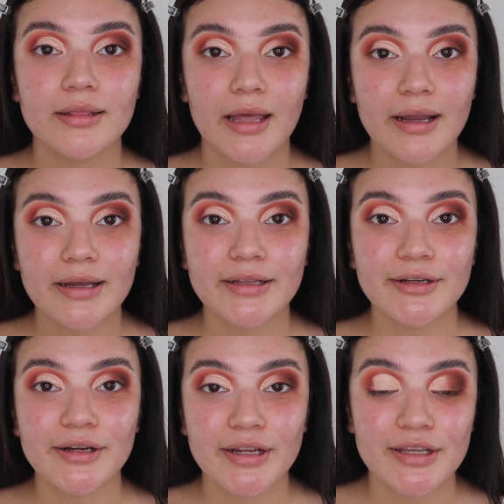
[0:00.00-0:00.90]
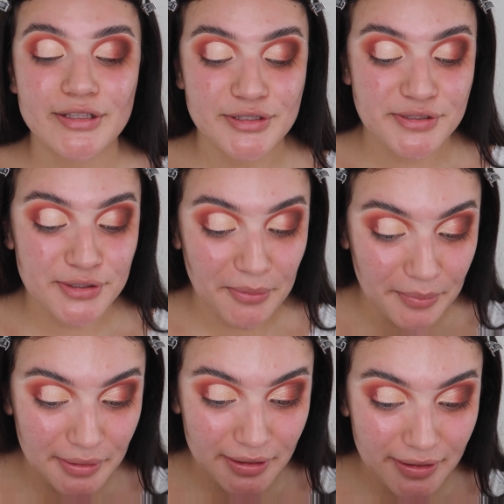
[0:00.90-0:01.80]
That color is so
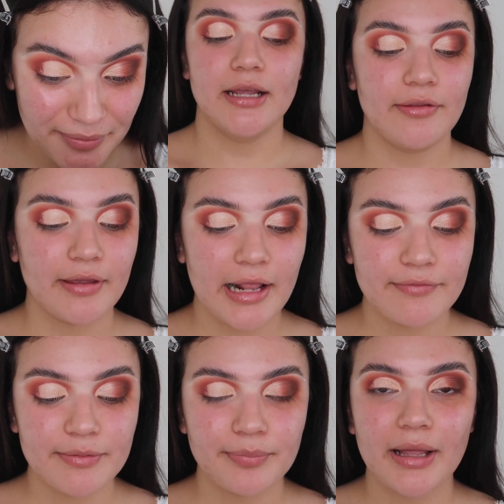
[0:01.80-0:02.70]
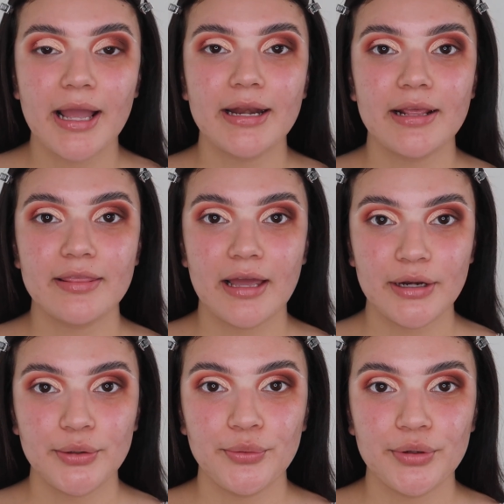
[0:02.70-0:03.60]
pretty. Now that I've applied that
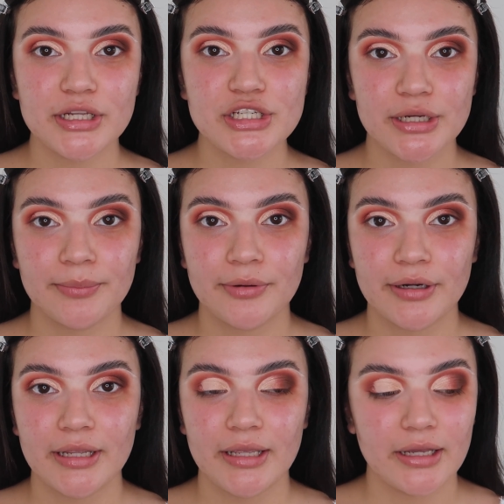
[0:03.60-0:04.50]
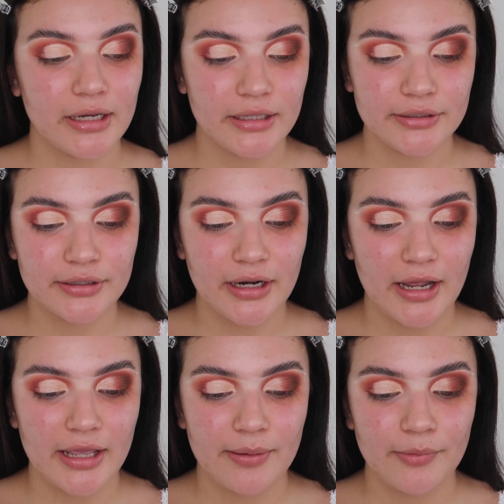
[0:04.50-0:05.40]
nude shimmery color,
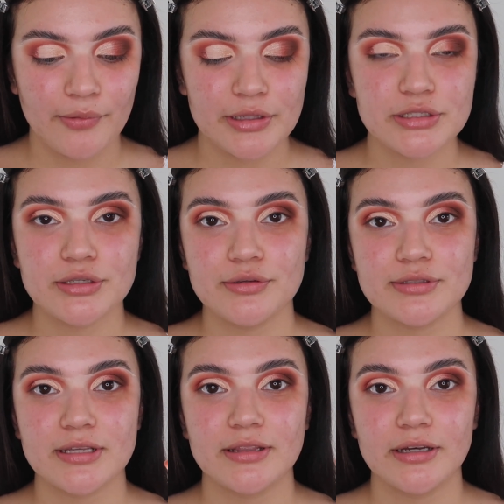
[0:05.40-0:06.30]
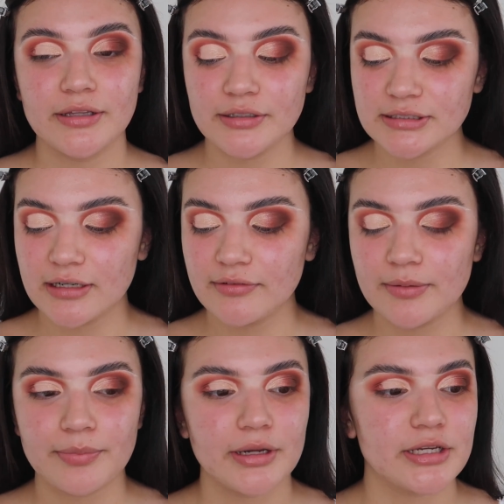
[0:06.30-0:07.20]
I am going to use the other side of the
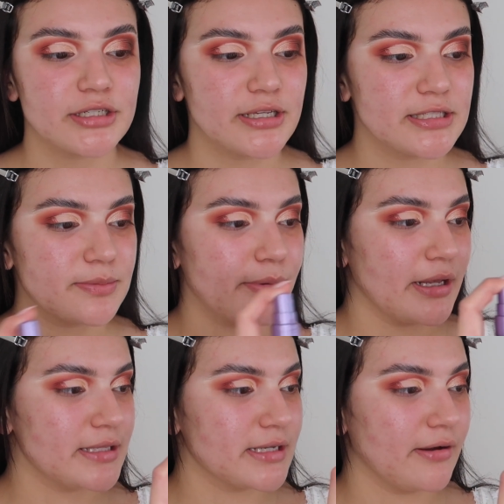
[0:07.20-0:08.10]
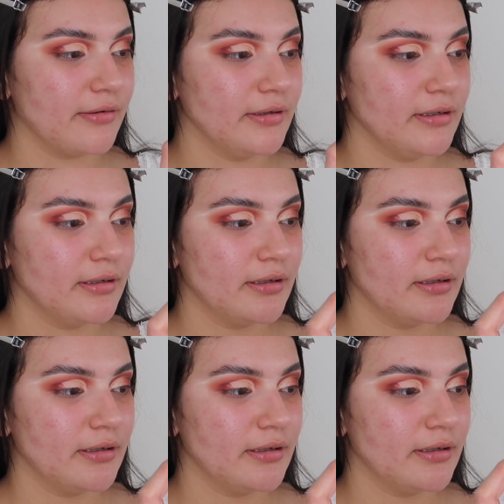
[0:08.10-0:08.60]
brush and spray it down.